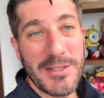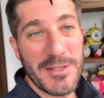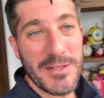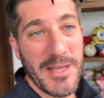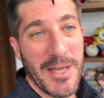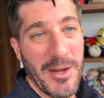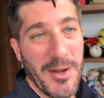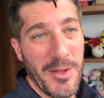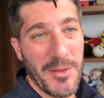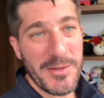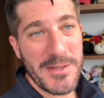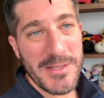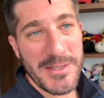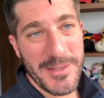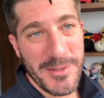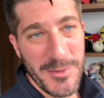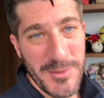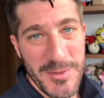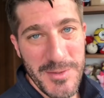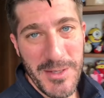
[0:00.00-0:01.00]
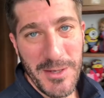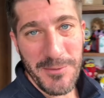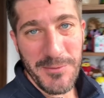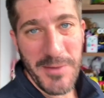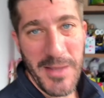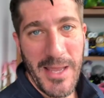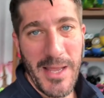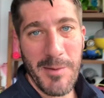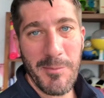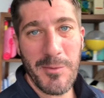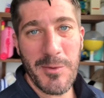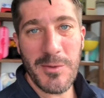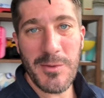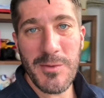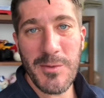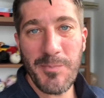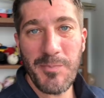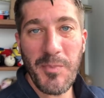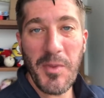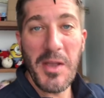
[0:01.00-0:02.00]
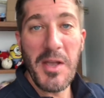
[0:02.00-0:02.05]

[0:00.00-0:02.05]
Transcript: She's got all these little stuffed animals.